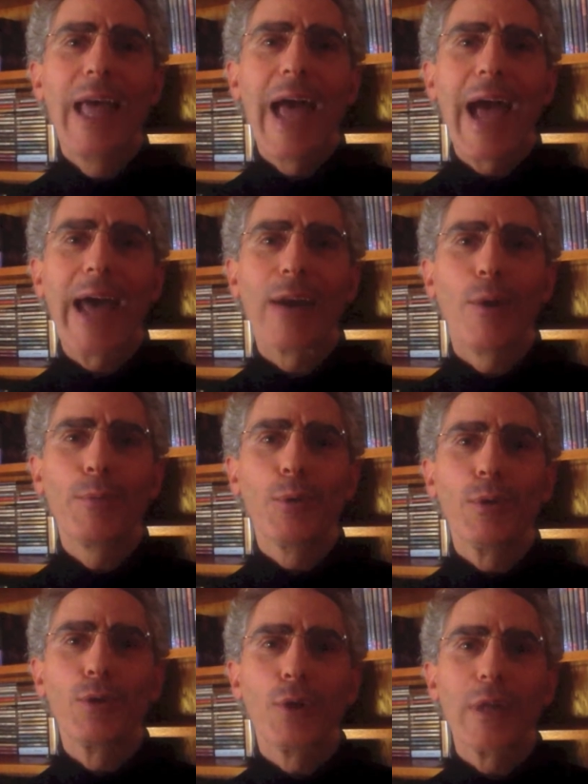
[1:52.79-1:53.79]
and I hope you
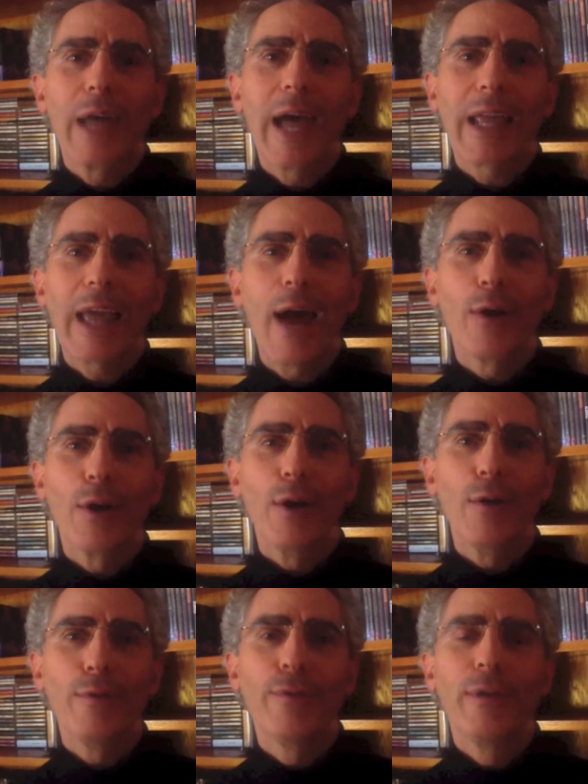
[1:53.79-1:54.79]
enjoy the heck out
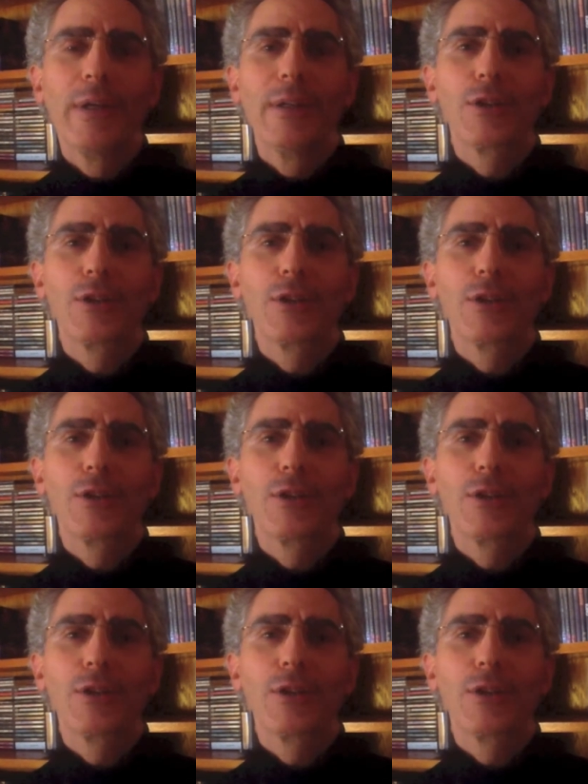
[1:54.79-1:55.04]
of